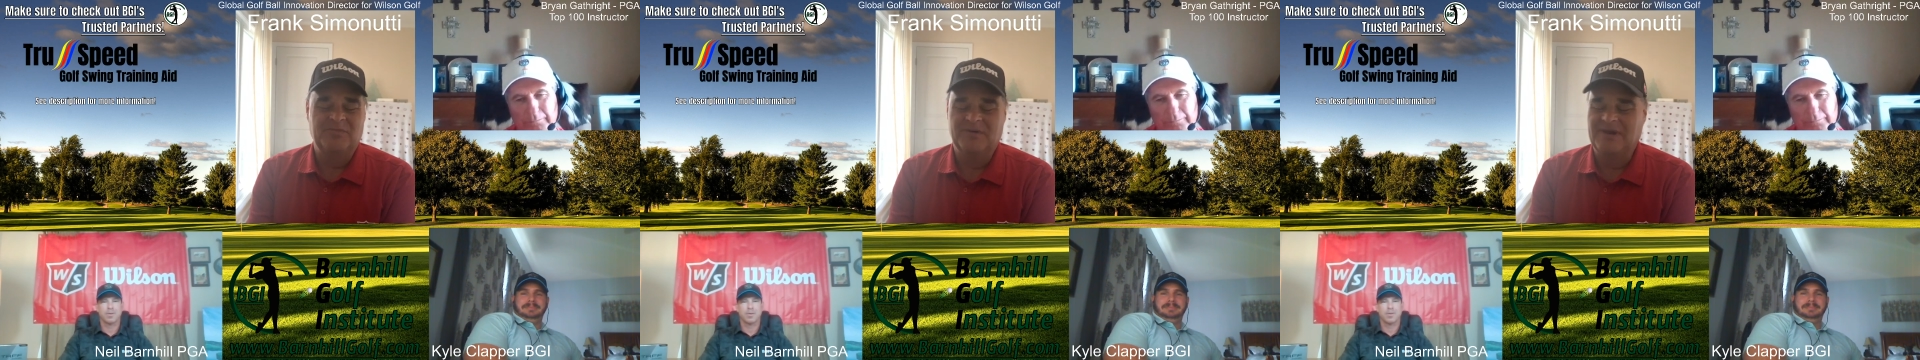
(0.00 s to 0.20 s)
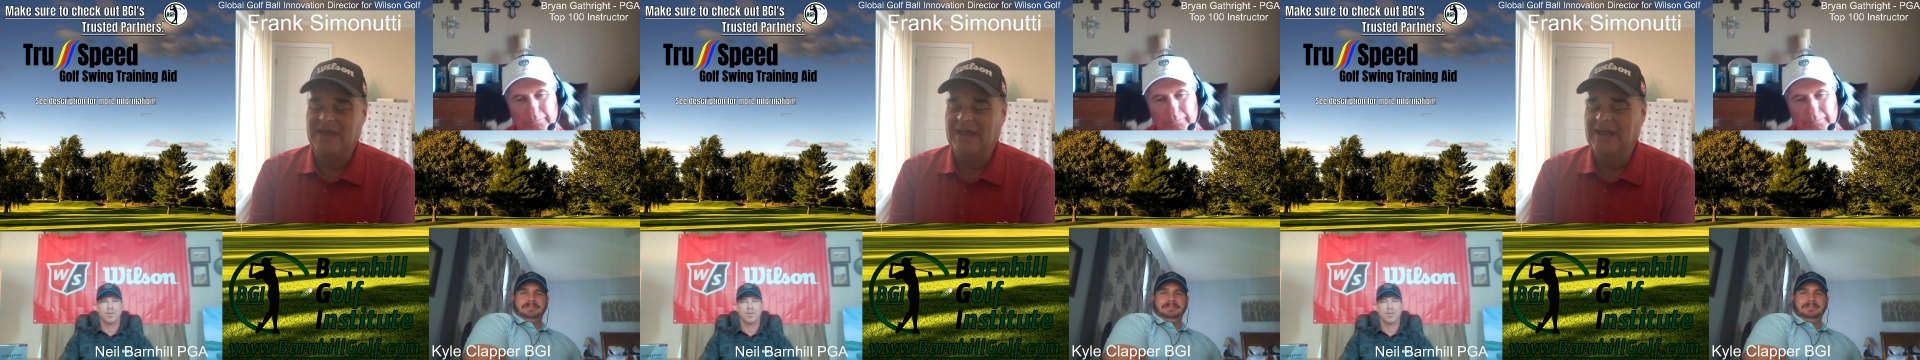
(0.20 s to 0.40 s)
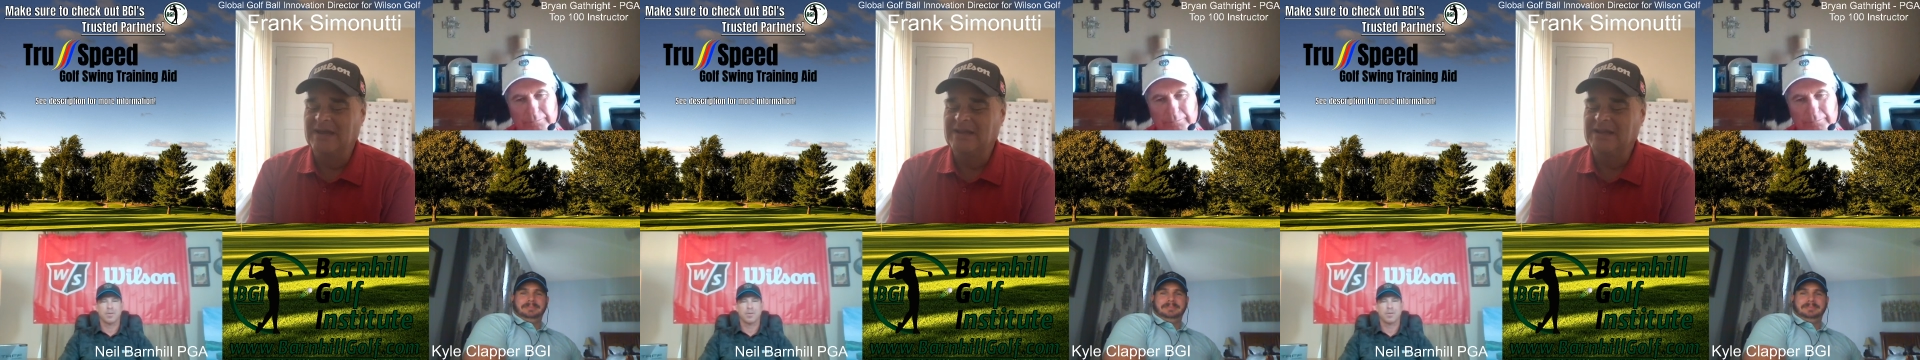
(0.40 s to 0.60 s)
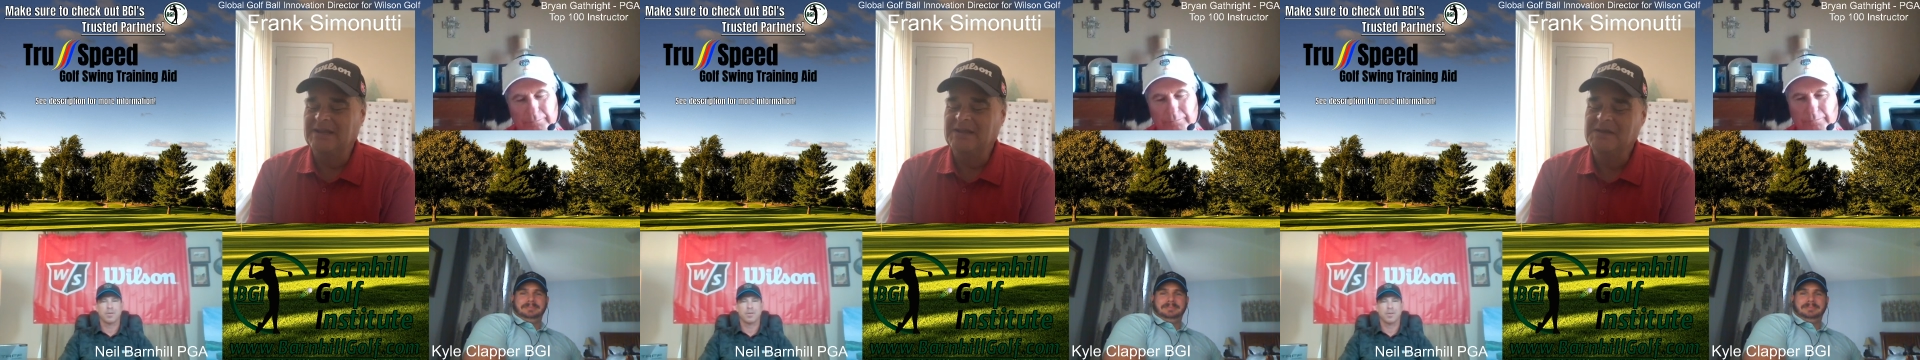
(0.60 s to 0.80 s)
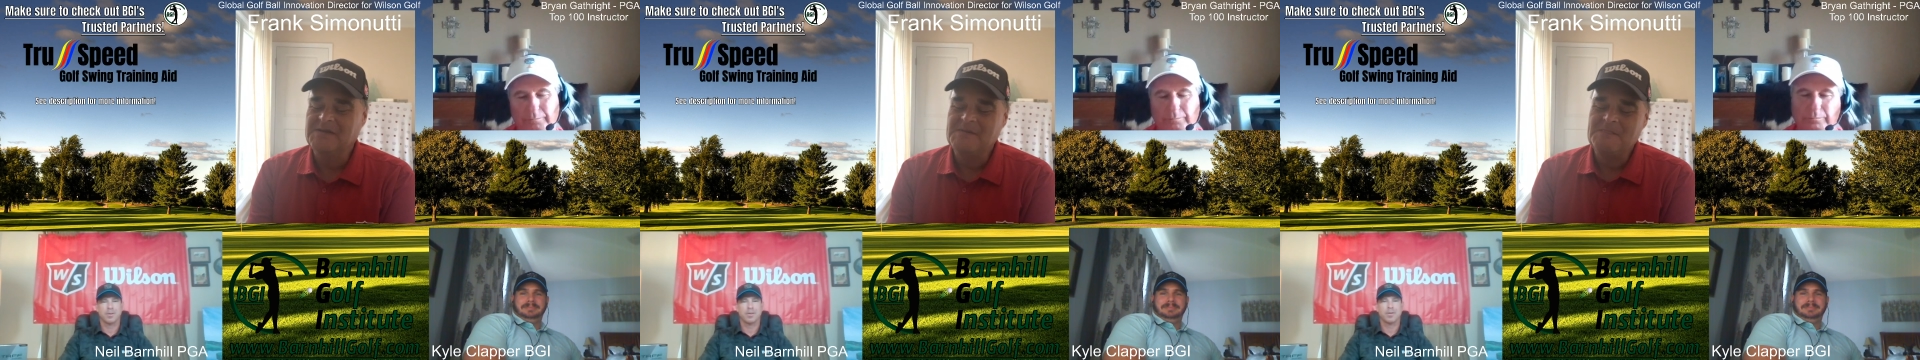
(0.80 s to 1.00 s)
Fergandy.
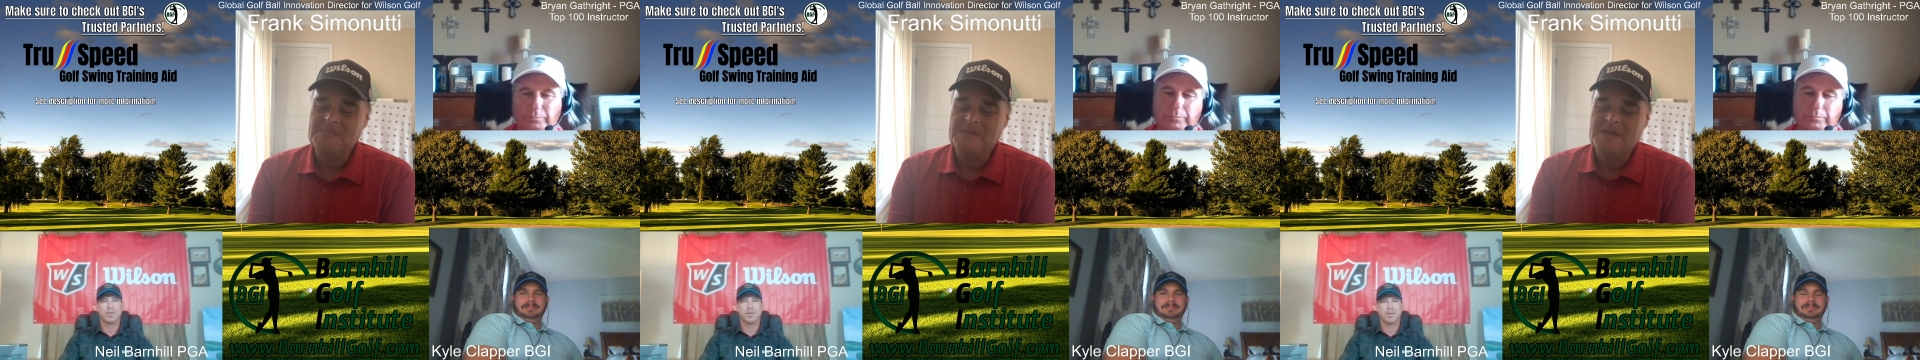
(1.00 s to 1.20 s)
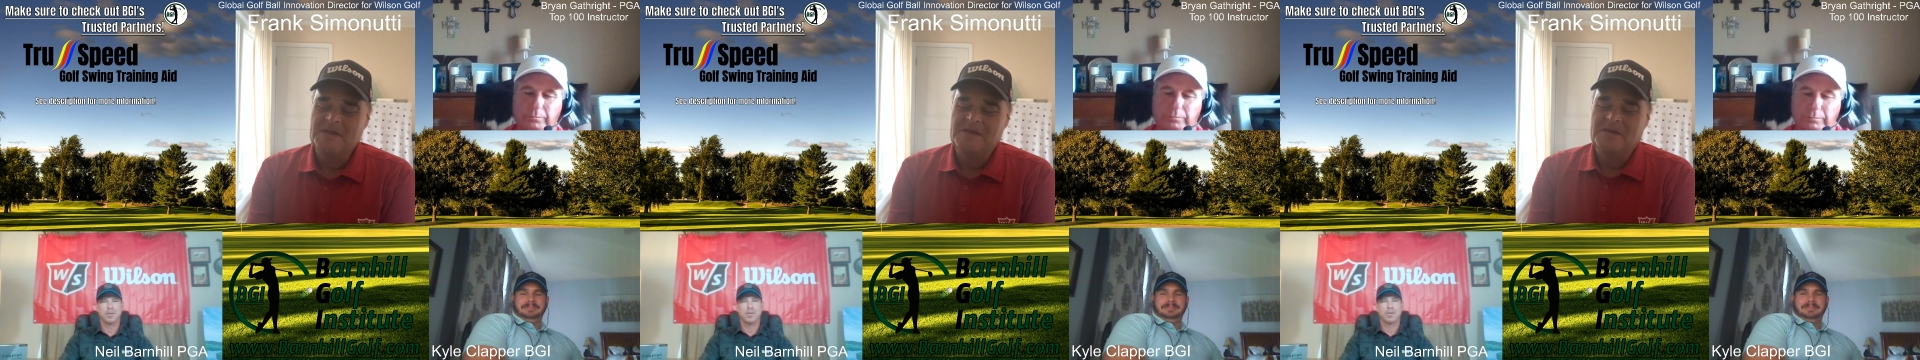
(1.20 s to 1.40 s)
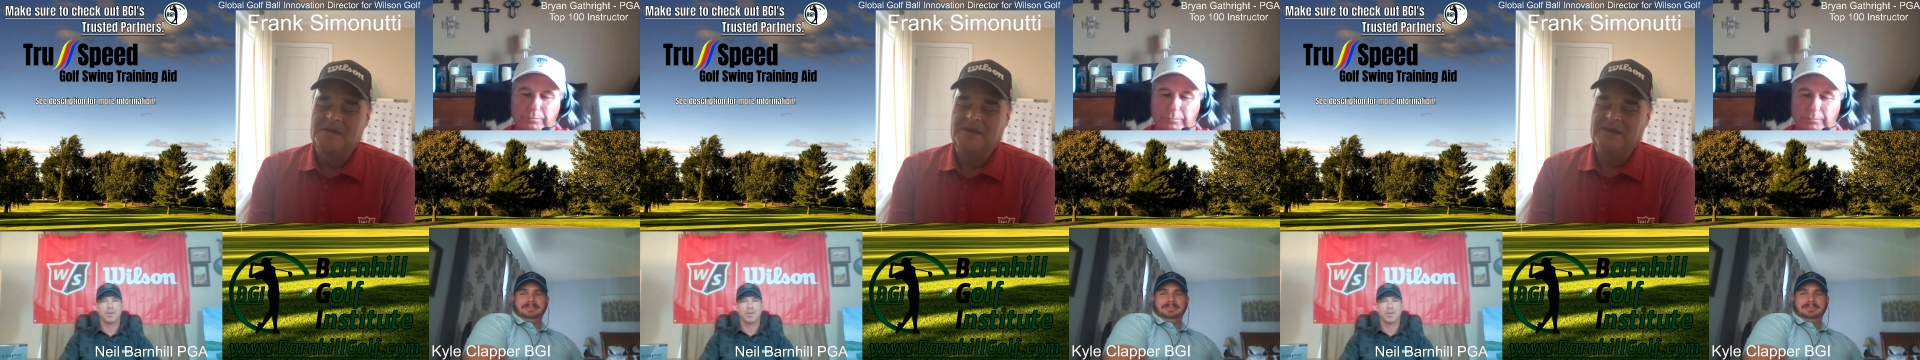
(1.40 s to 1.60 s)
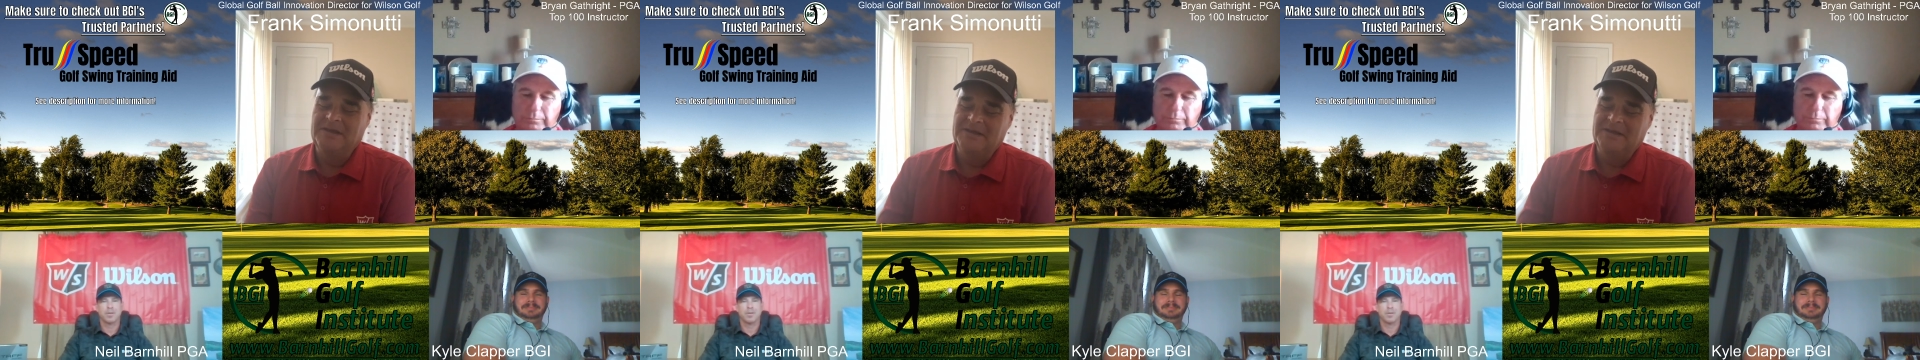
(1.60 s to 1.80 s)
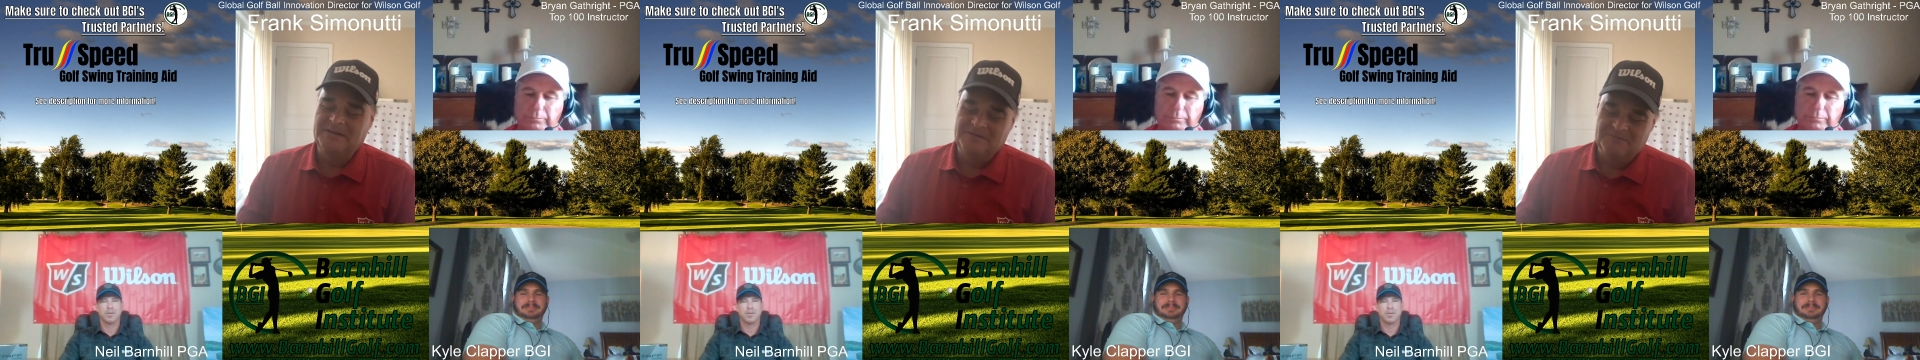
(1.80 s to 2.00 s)

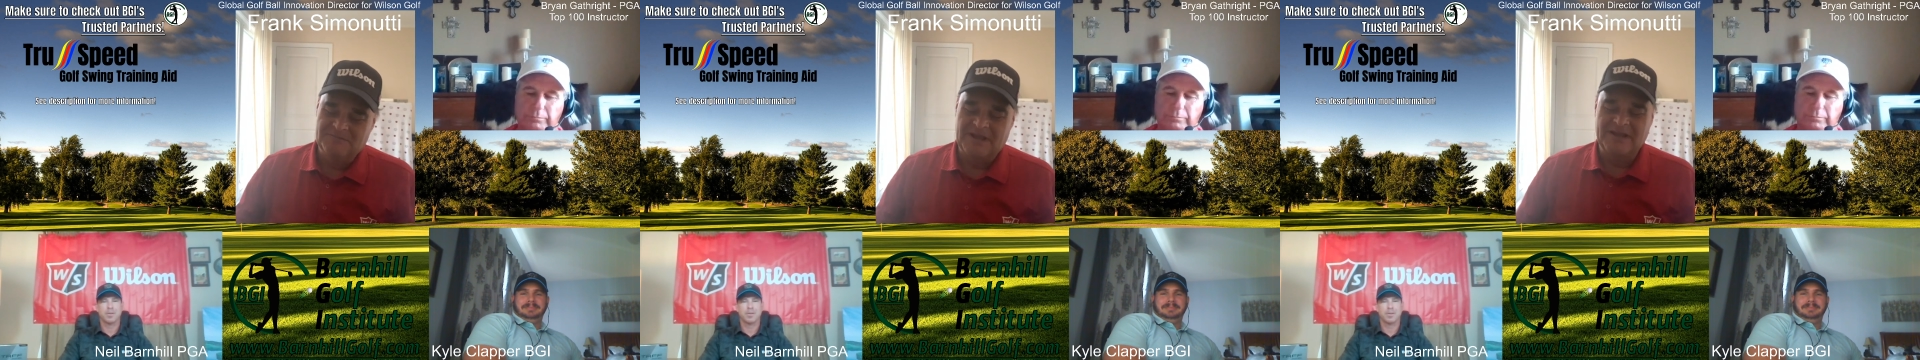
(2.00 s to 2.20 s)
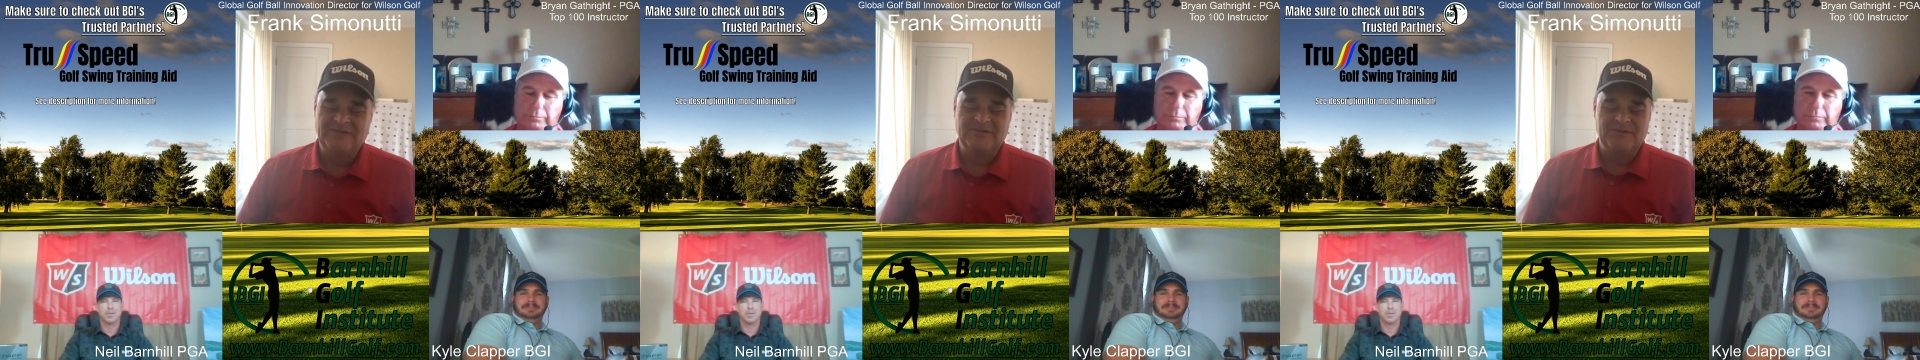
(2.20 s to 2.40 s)
He likes